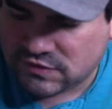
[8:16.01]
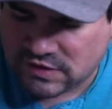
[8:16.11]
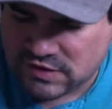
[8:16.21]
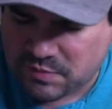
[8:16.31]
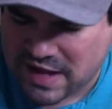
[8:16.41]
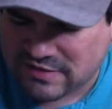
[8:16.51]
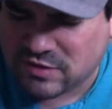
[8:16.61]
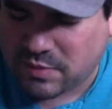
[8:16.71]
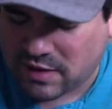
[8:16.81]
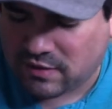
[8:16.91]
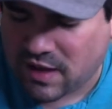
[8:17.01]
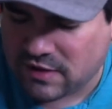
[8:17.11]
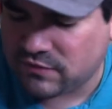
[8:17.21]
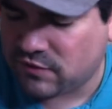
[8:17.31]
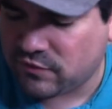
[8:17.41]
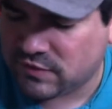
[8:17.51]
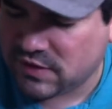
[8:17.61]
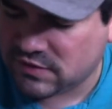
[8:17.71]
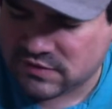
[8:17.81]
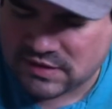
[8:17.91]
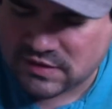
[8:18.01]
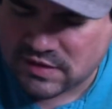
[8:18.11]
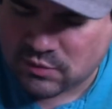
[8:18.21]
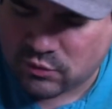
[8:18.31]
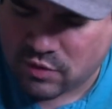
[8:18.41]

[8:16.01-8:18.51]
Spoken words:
I did pass up on a lot of different things that were